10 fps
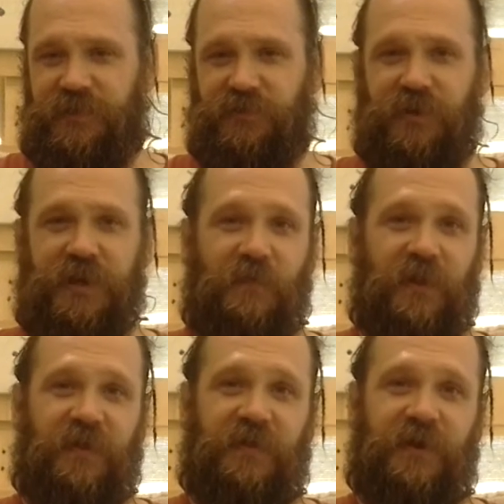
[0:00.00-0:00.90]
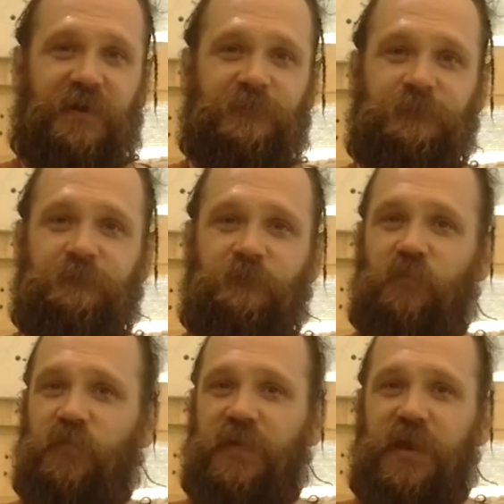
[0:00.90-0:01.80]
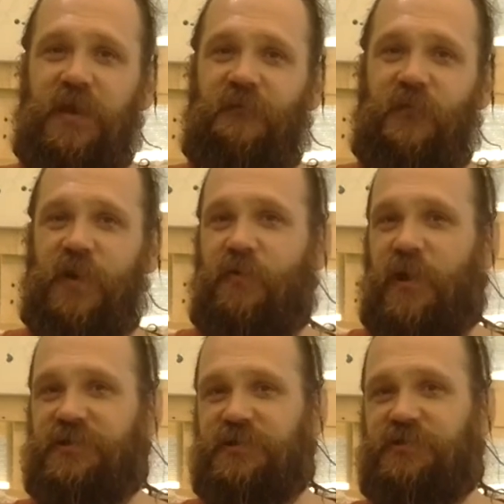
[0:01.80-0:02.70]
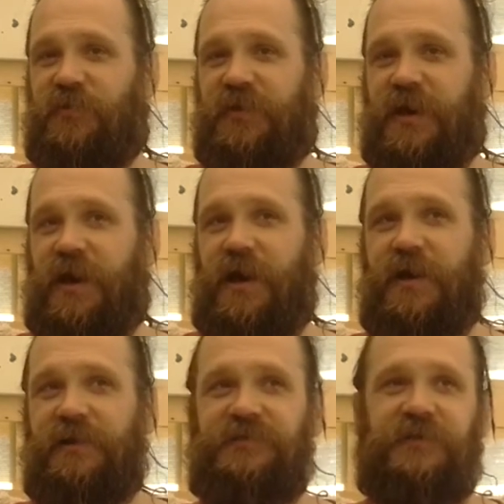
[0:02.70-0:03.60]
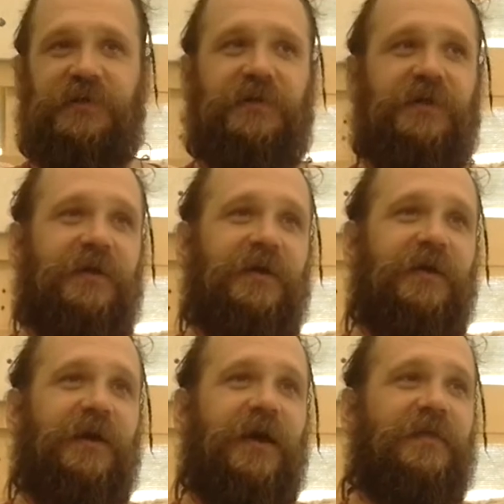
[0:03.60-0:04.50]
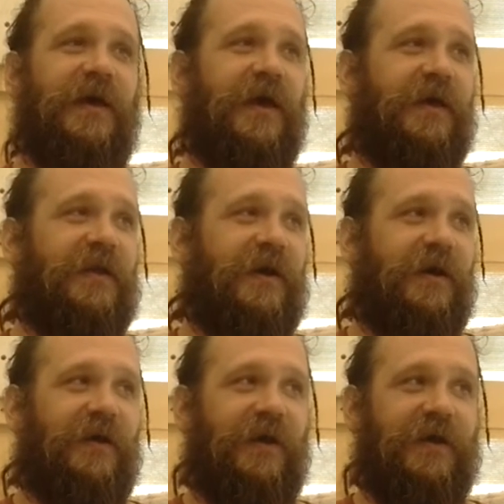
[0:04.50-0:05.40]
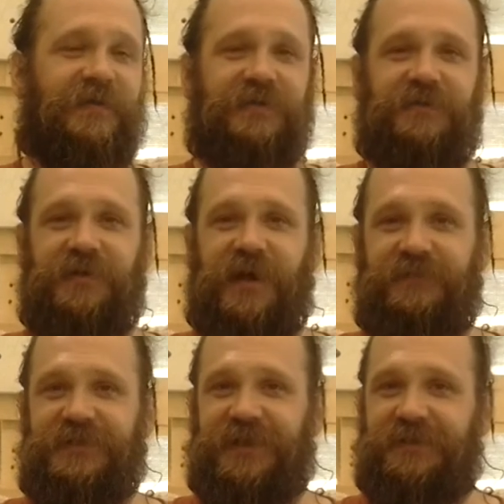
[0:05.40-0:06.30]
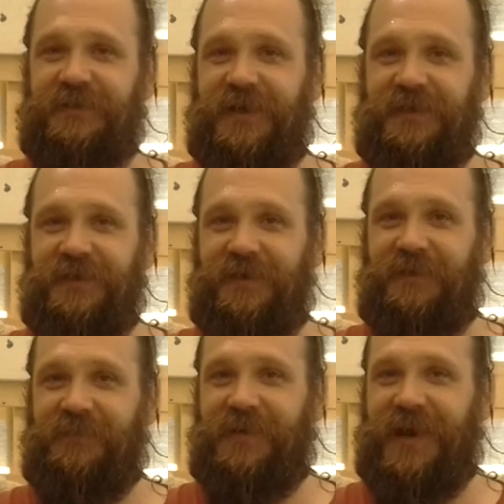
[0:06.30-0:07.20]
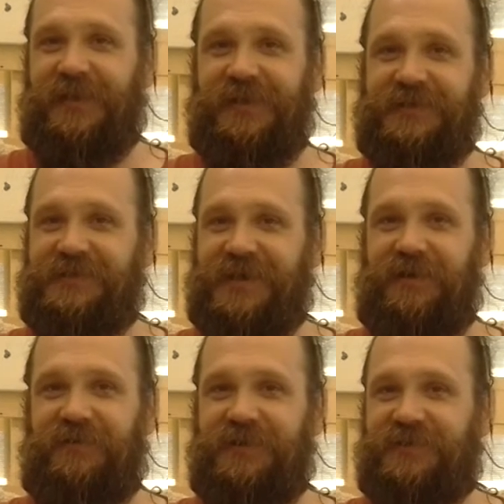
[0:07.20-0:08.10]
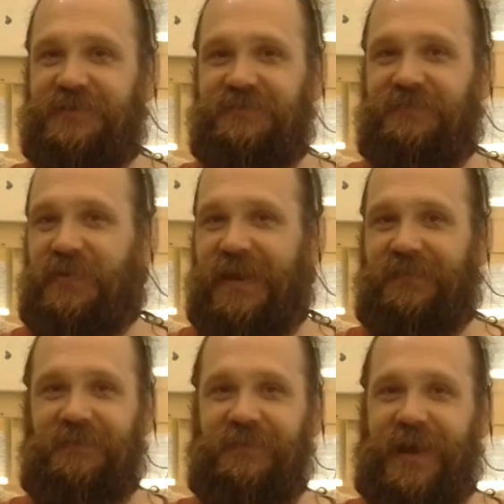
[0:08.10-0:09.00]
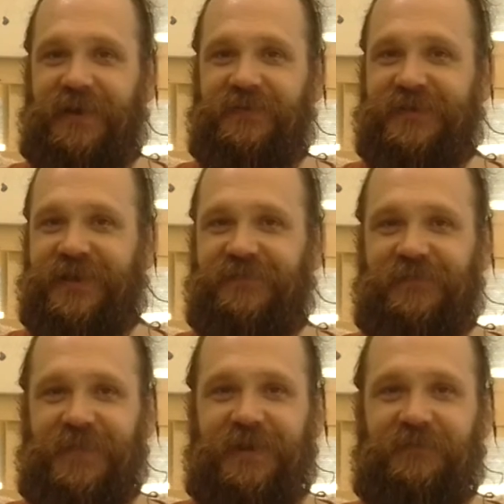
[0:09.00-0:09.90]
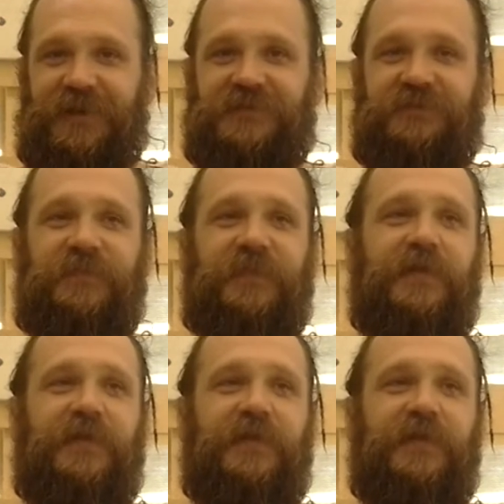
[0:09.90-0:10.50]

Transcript: Do a couple of the 4 questions with cause, and then I guess a little commentary on the Miley Cyrus paper mag stuff. Anyways,